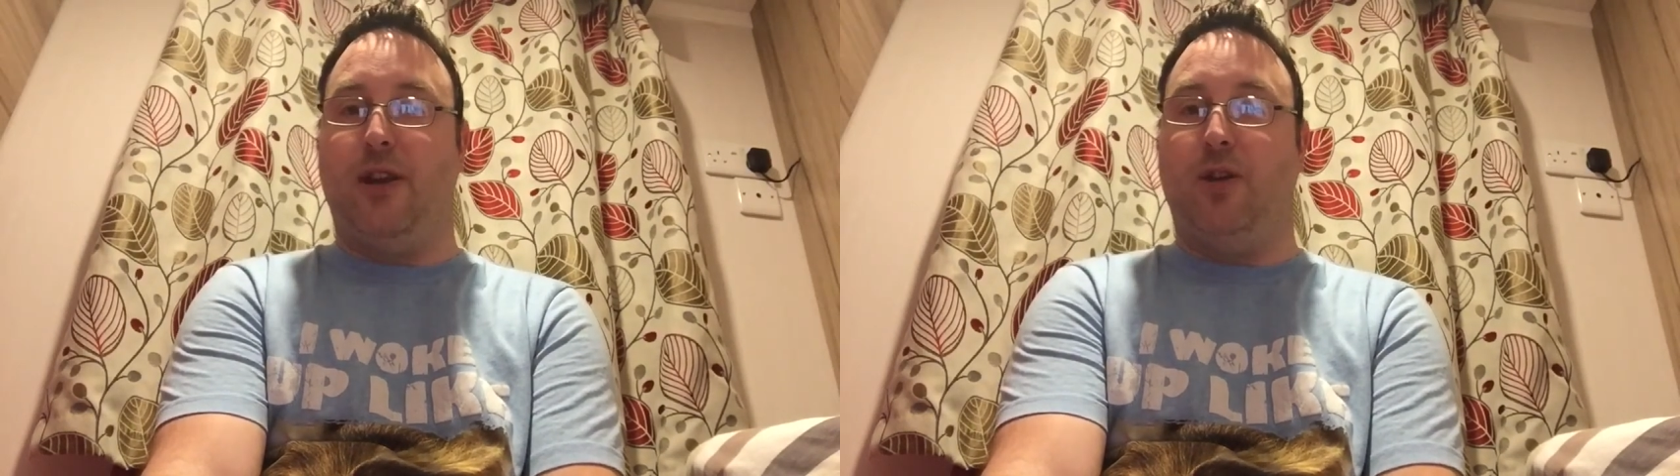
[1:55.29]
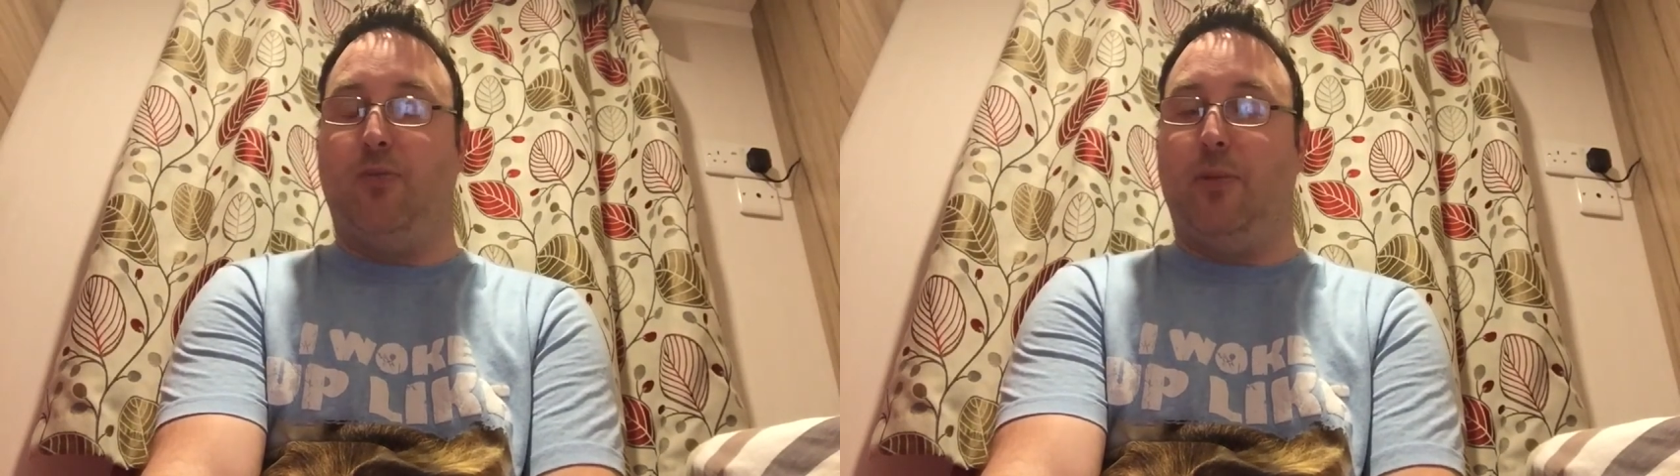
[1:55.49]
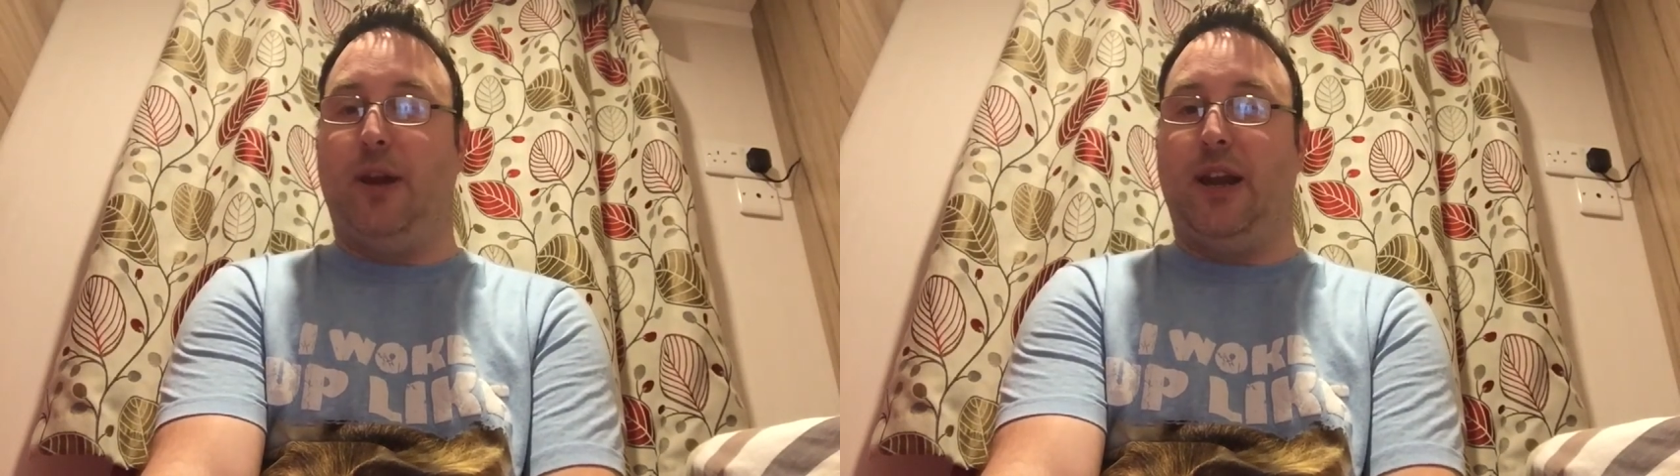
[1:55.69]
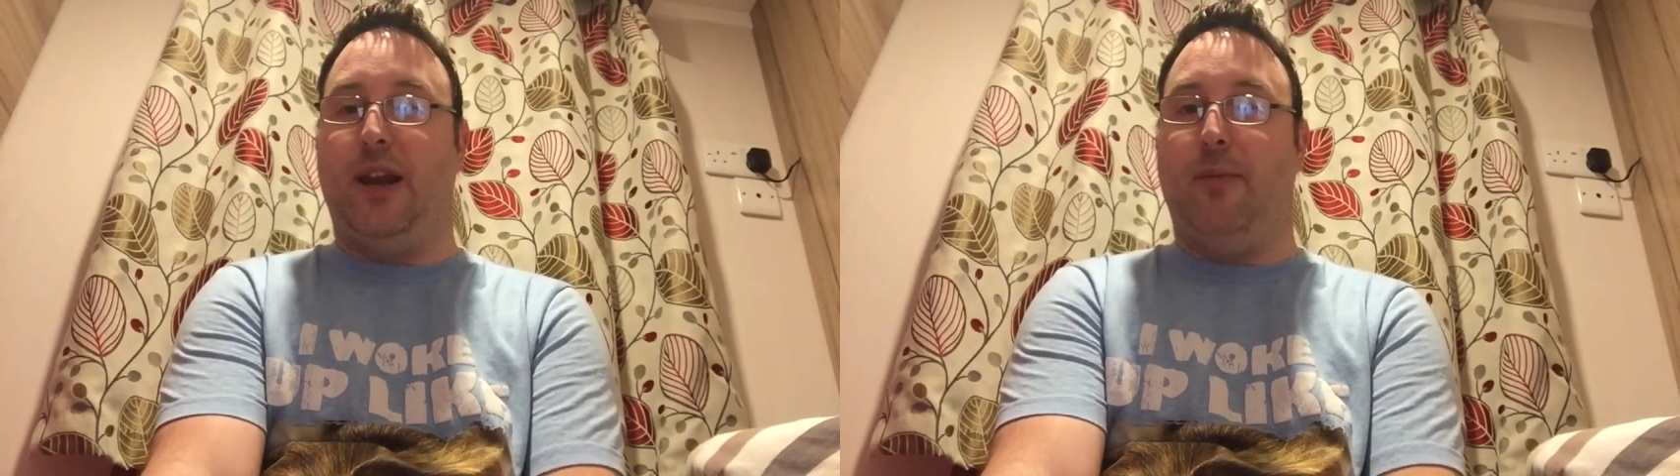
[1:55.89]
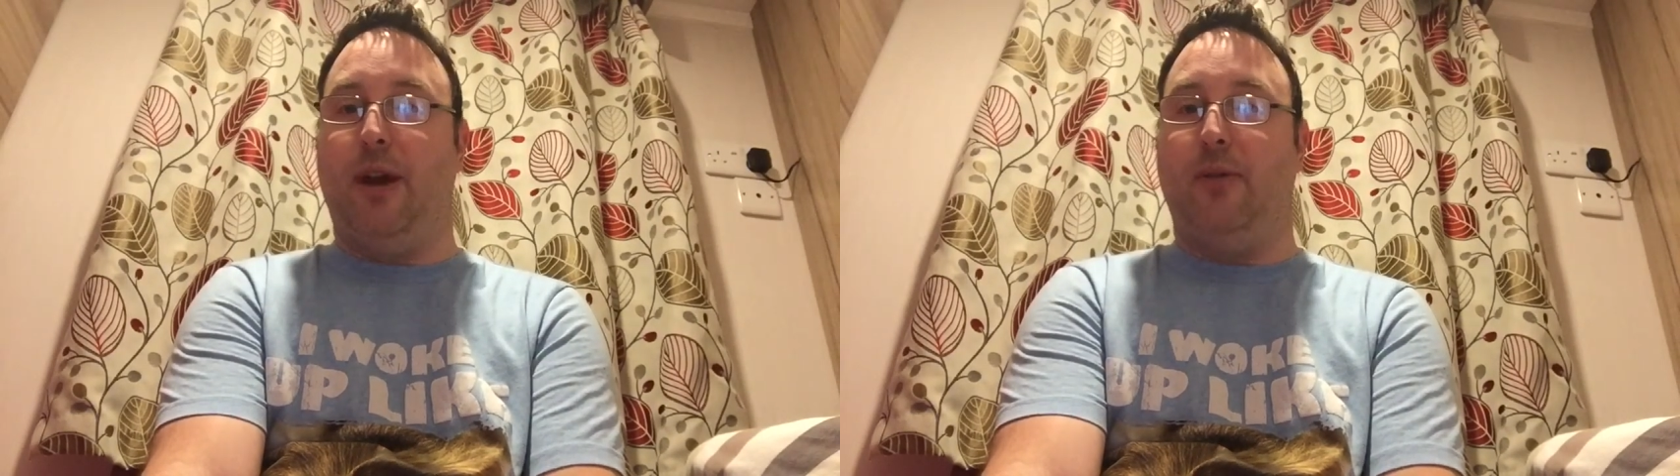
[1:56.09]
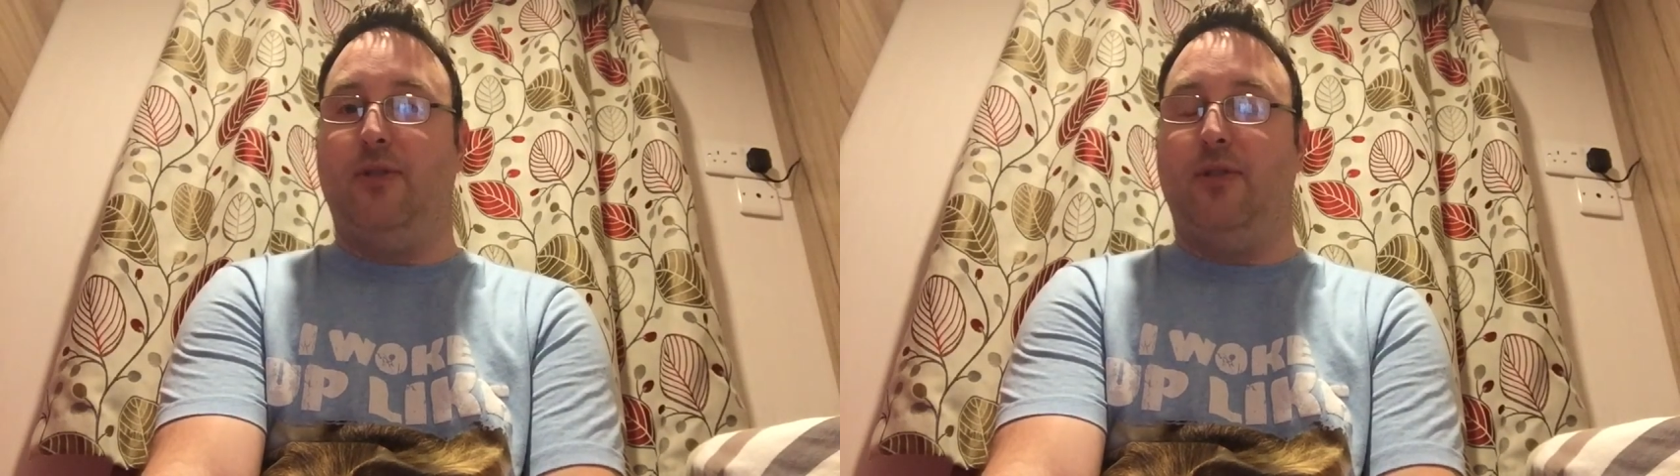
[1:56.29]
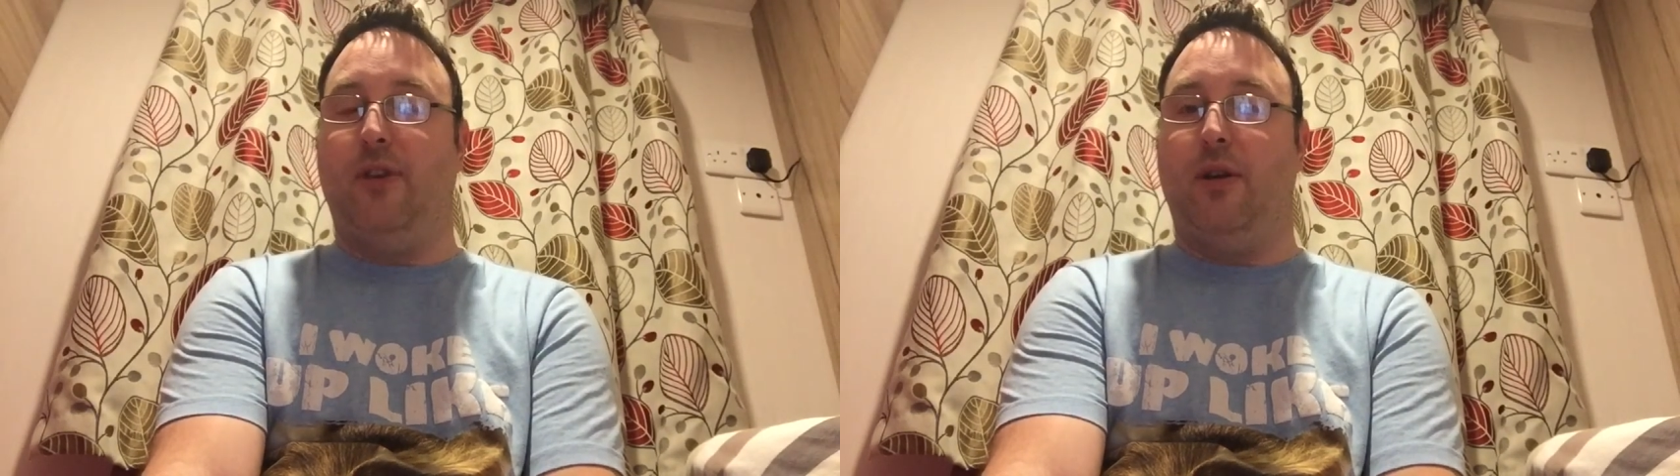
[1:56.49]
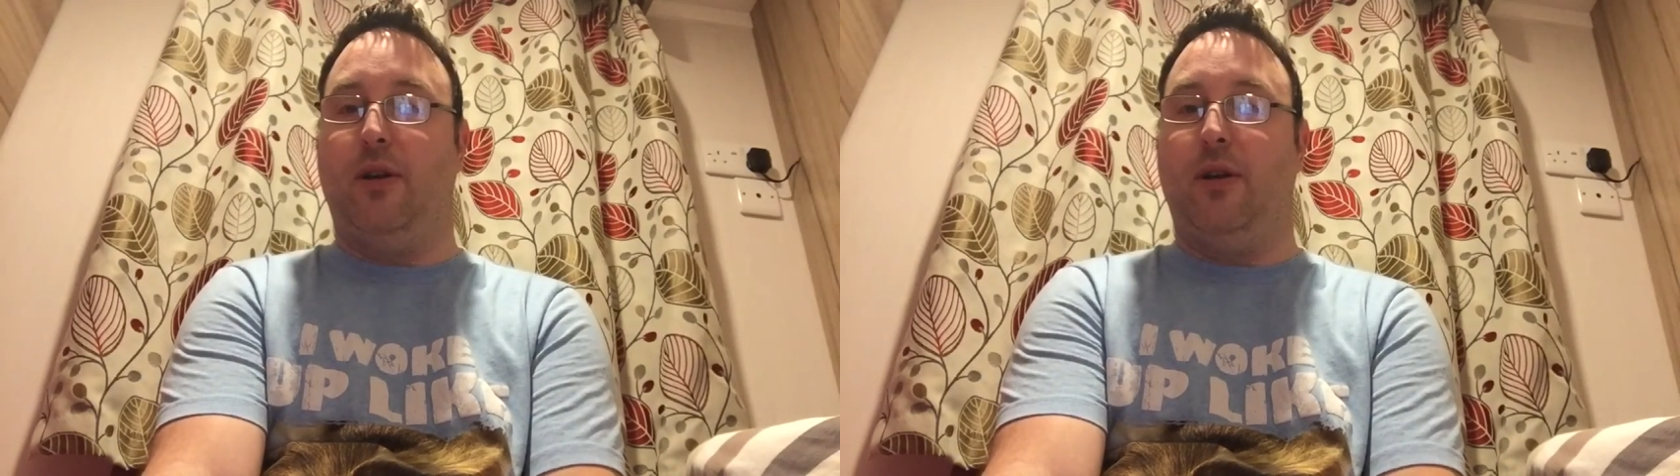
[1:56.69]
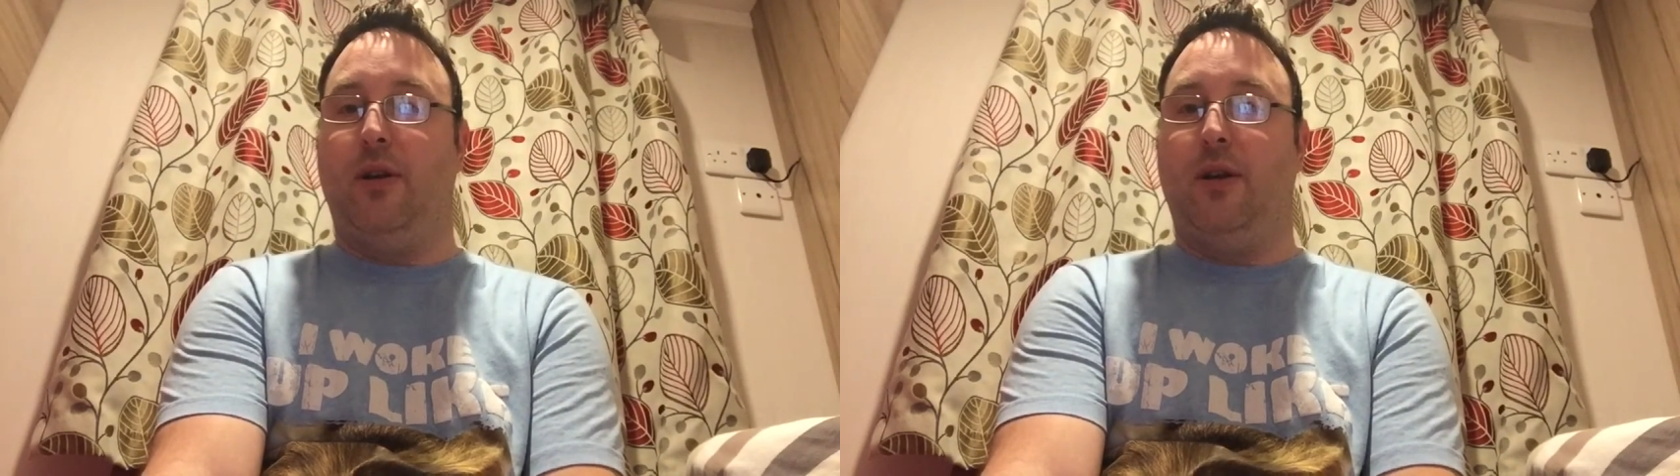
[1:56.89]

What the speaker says: You could probably clean him out if you've got